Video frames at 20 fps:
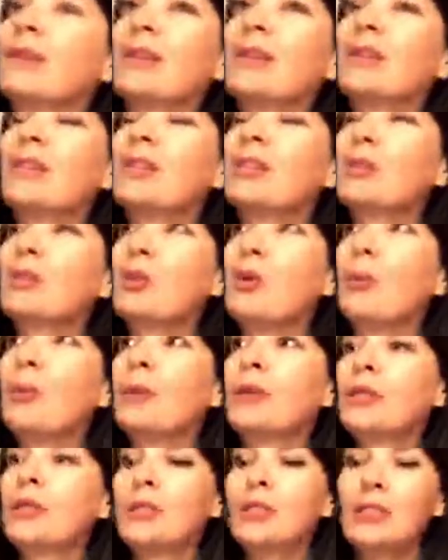there's just so
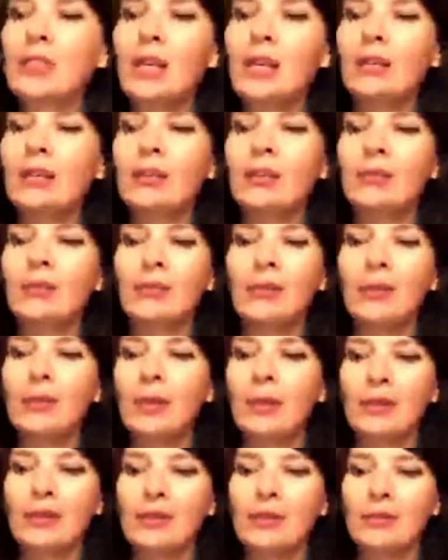much to tell you
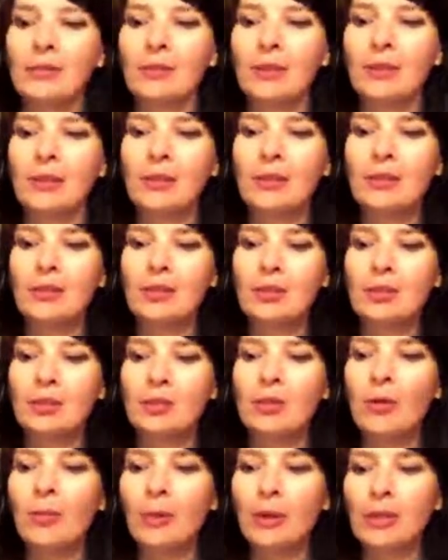about this week. There's
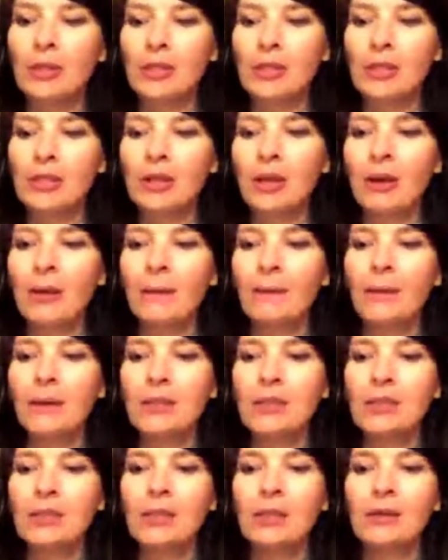just so much and not
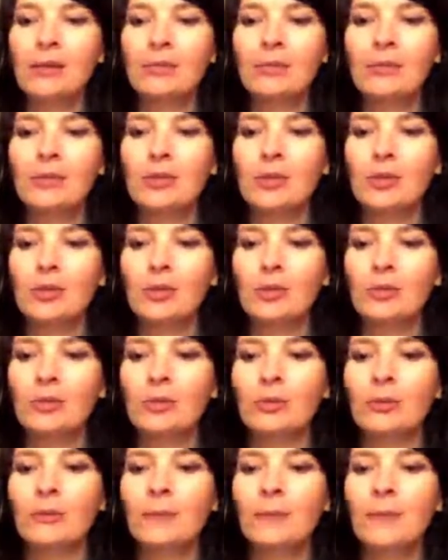much time to
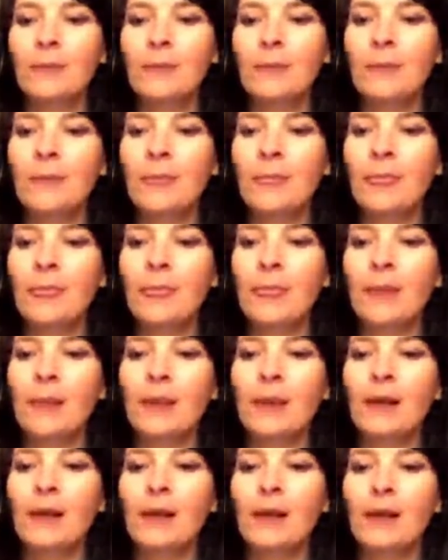
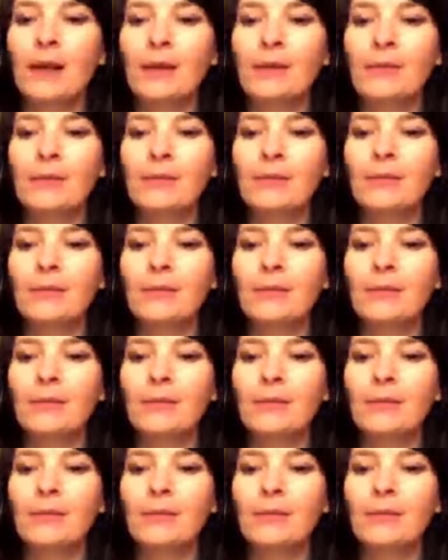um,